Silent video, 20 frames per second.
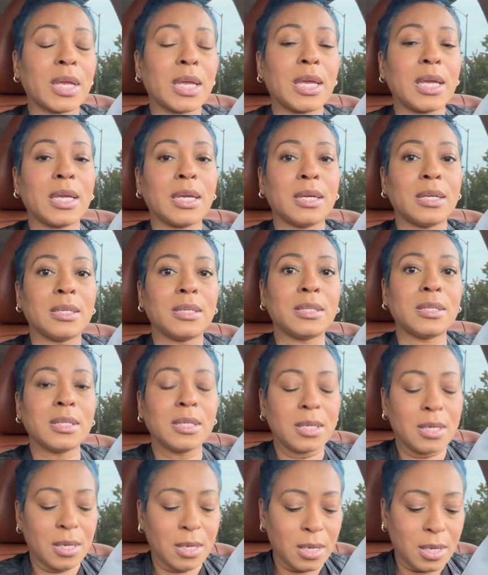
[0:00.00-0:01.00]
And
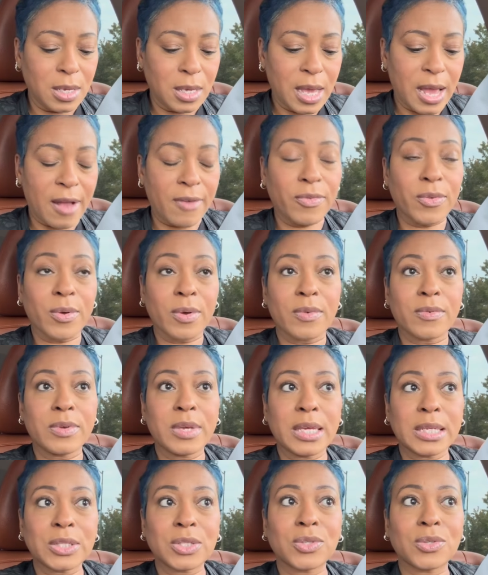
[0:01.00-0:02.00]
after
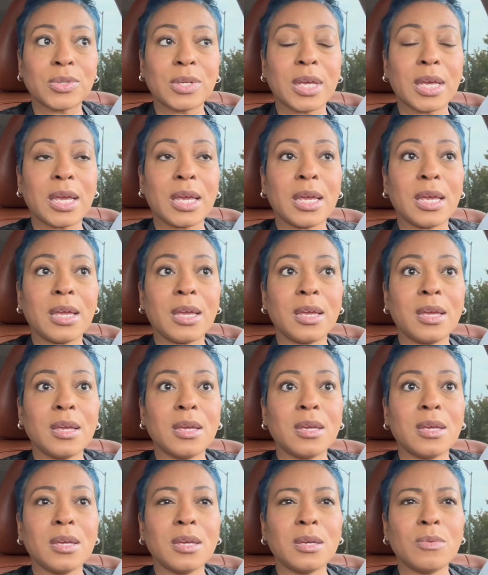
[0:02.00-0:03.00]
yesterday,
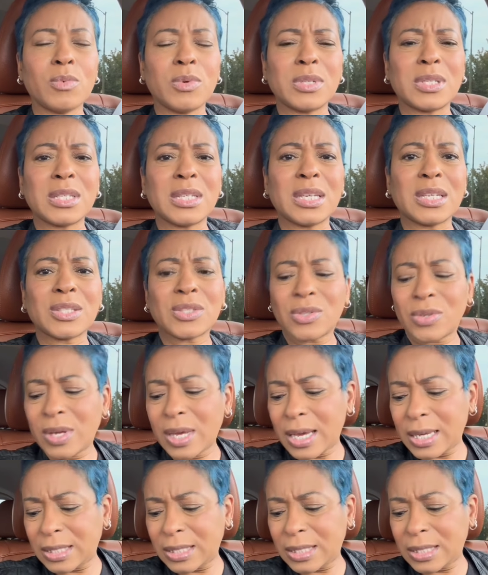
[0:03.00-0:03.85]
was it yesterday?